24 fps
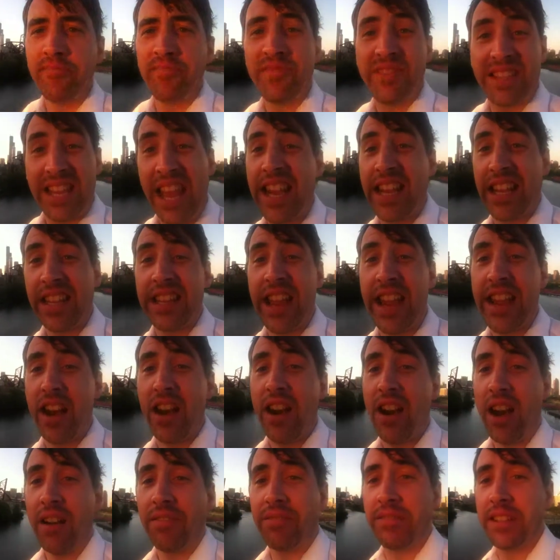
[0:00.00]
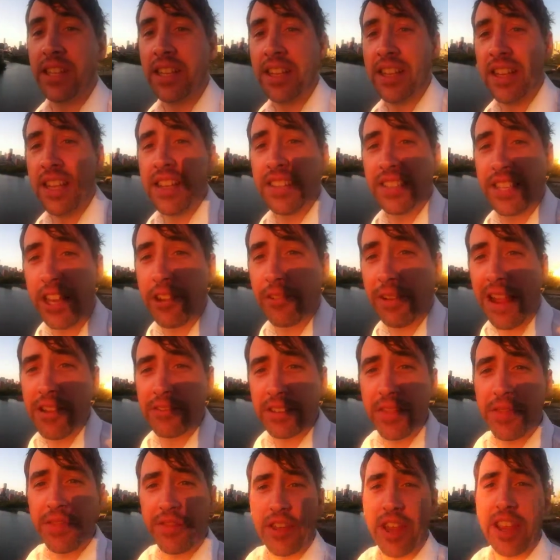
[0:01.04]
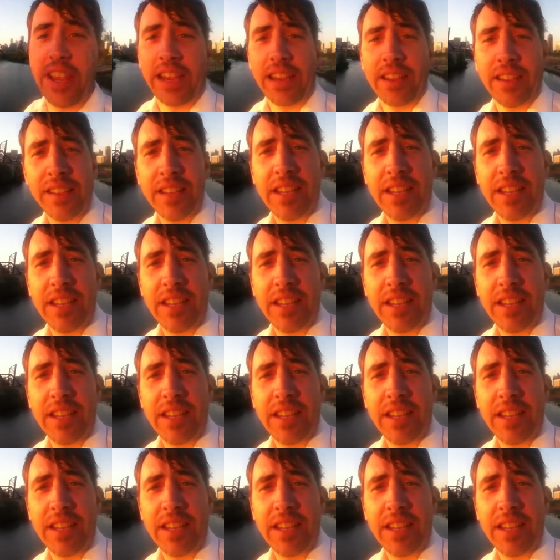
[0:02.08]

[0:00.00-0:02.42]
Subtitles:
take a day off, sit around and think,